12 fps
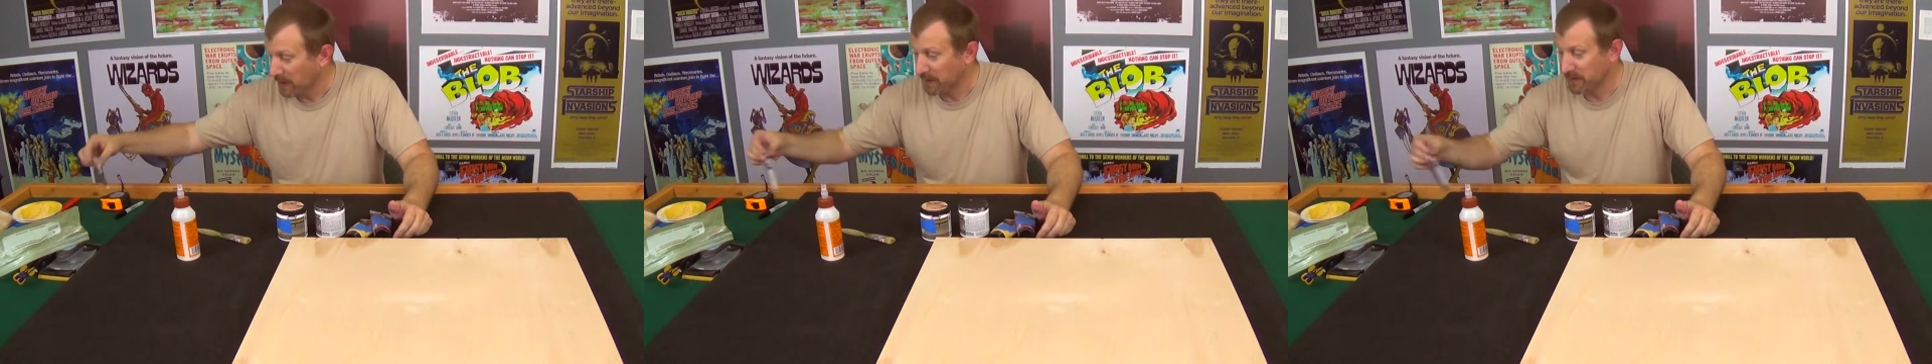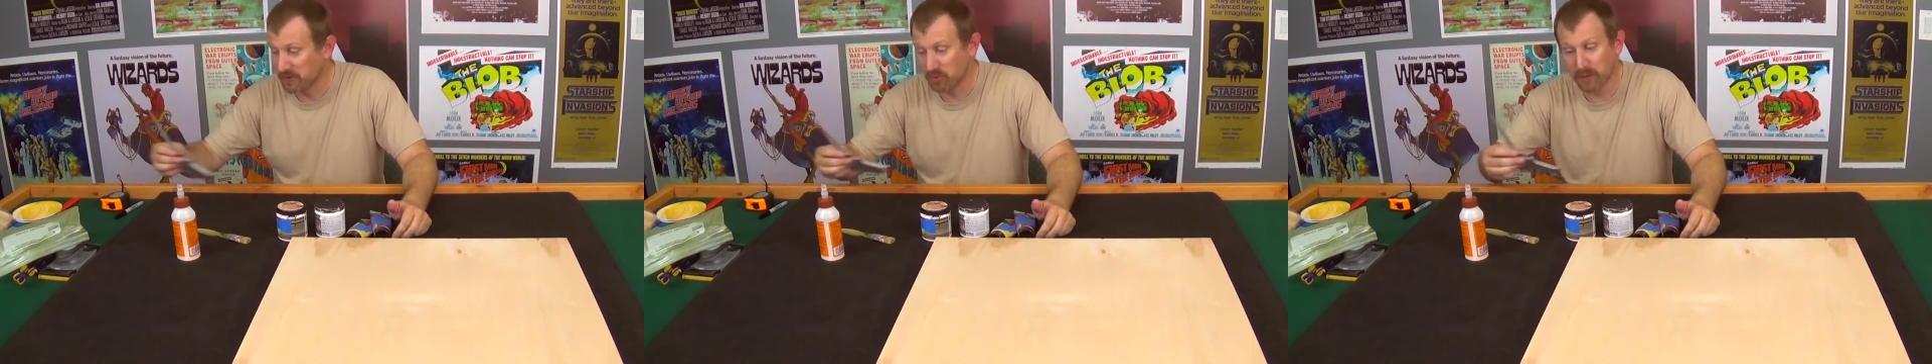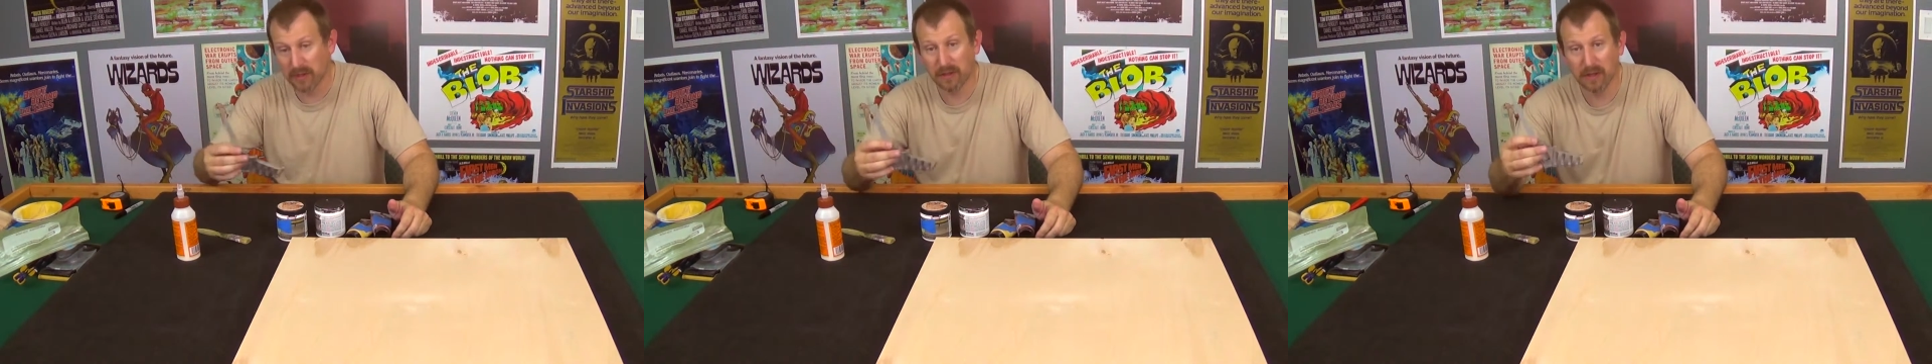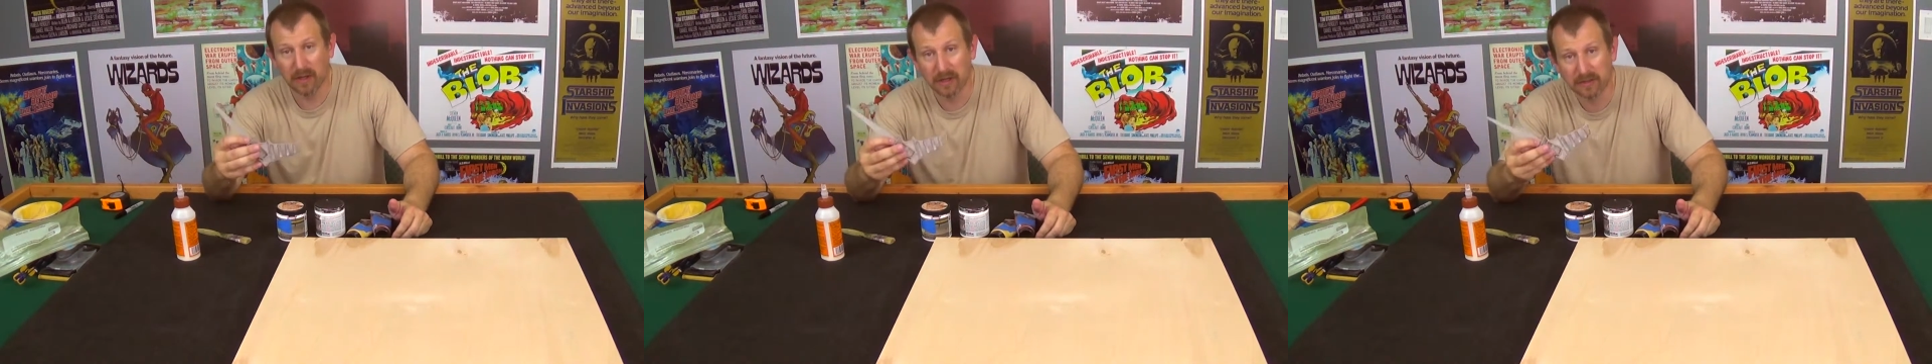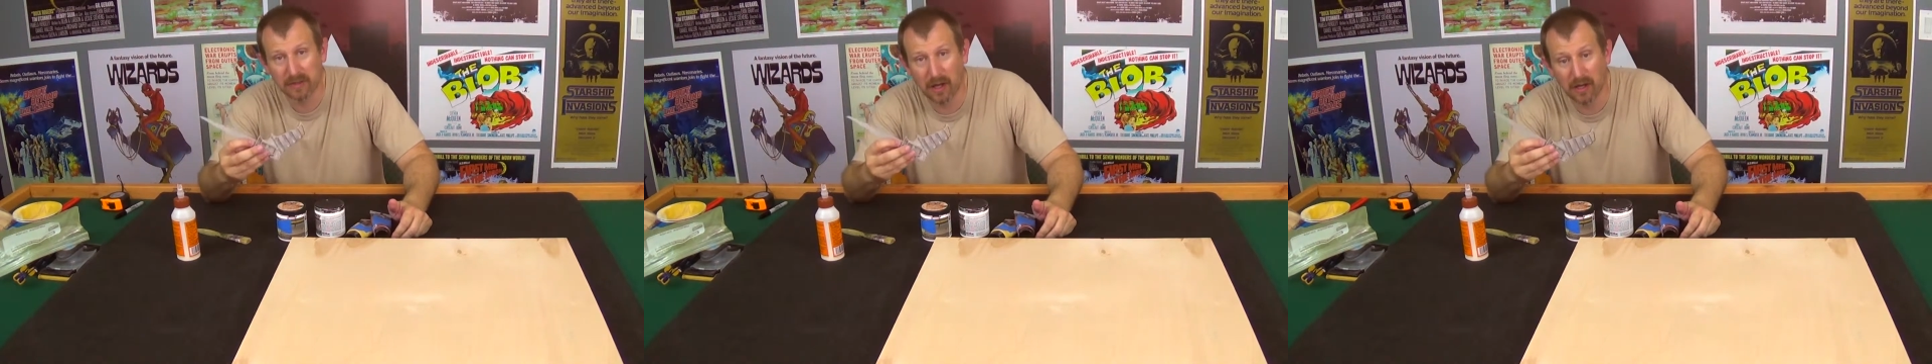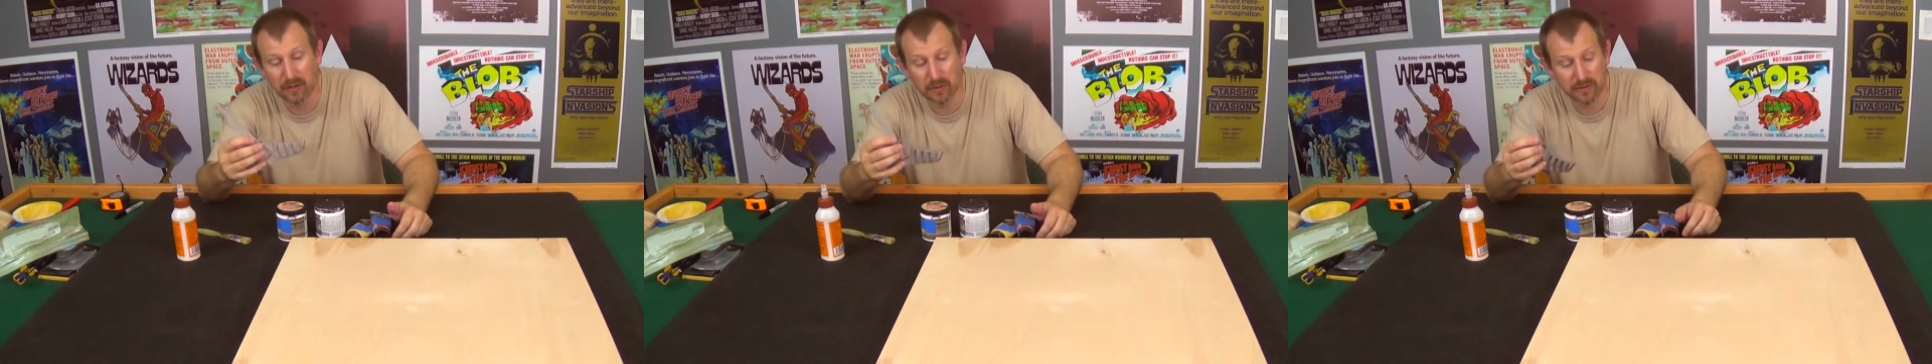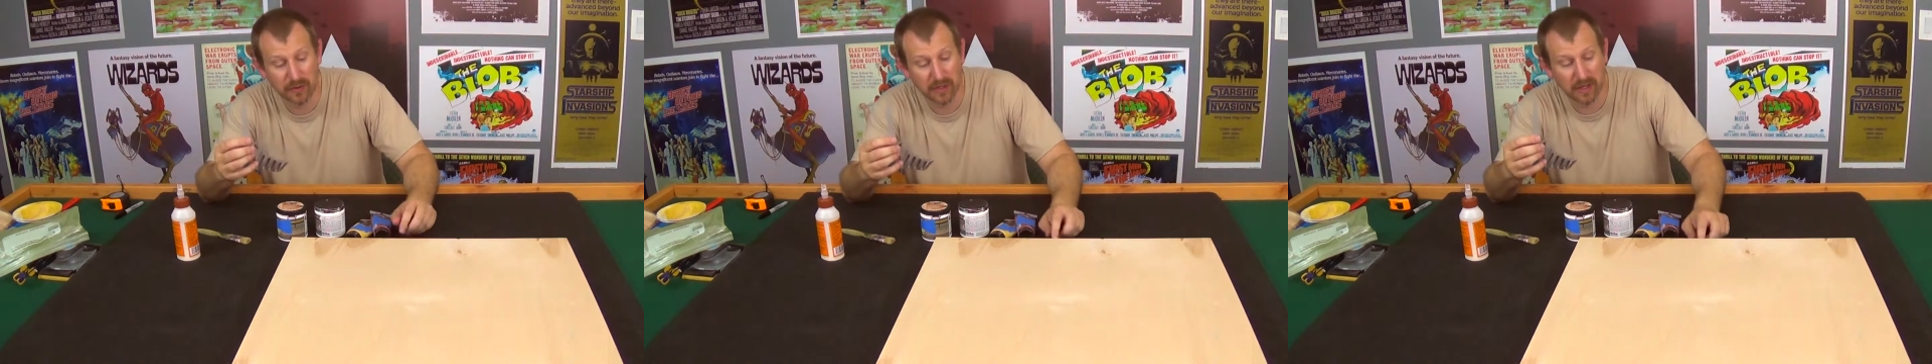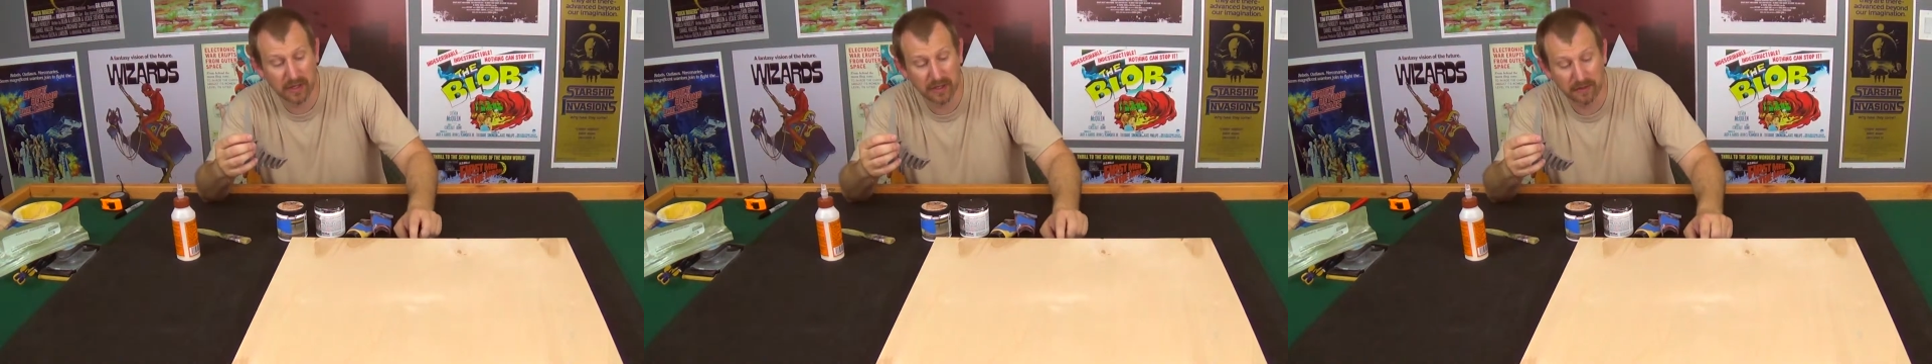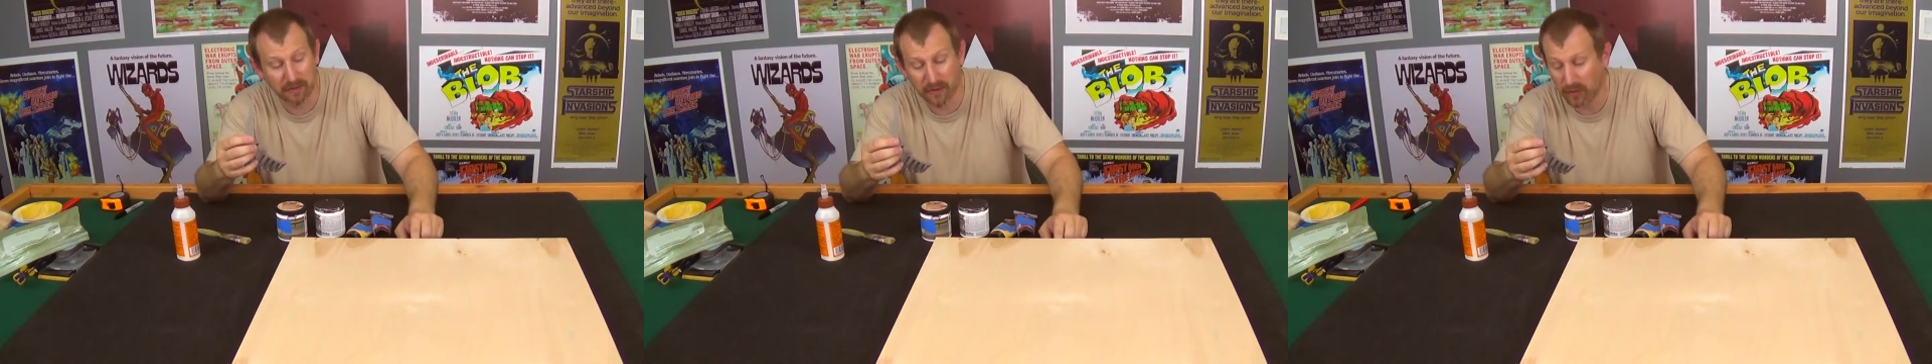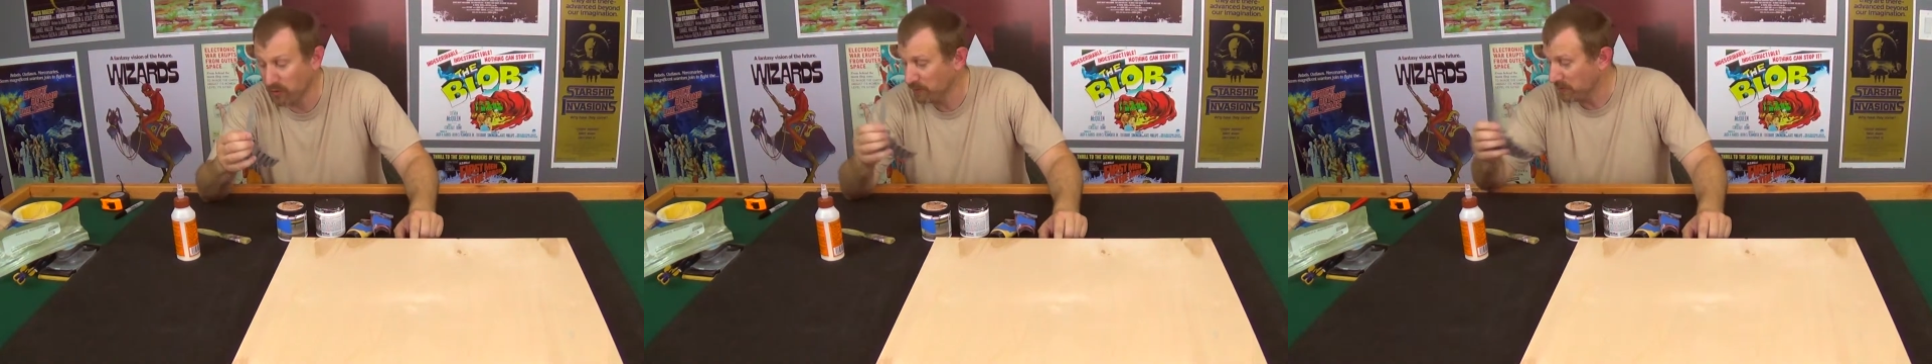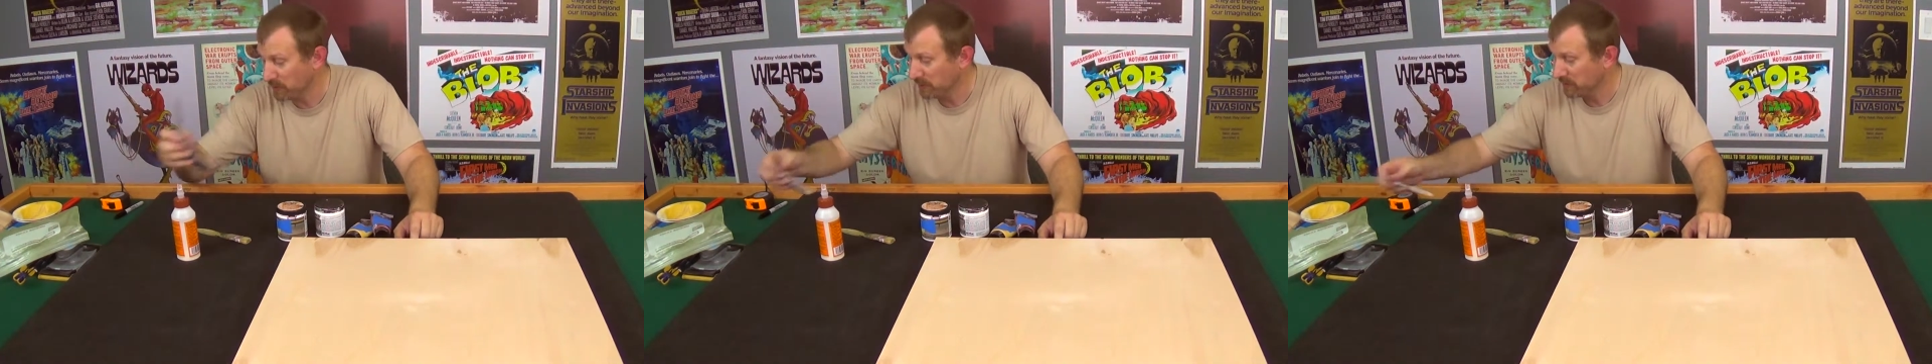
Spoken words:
This will be a saw used for cutting the foam.